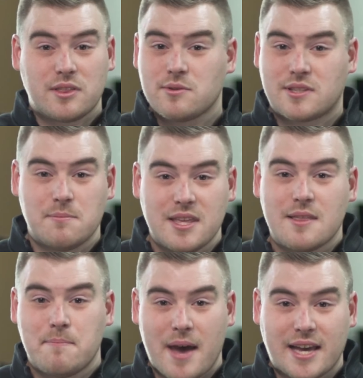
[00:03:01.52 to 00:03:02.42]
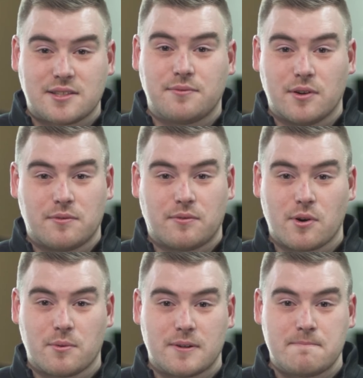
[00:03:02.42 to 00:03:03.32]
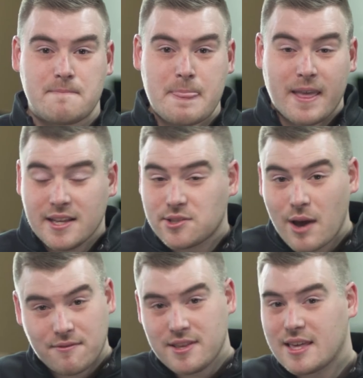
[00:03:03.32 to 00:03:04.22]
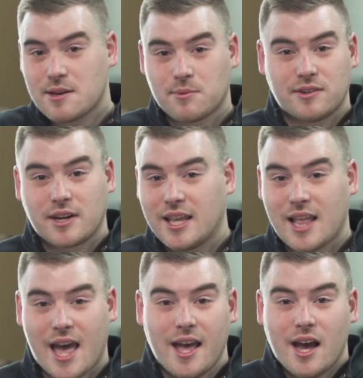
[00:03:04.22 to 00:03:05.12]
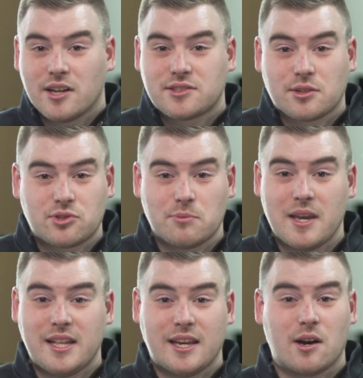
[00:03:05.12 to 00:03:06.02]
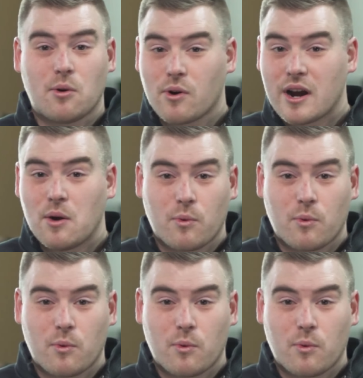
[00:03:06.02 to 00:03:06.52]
those to be the best foot forward. And so everything that we're looking at on social media or at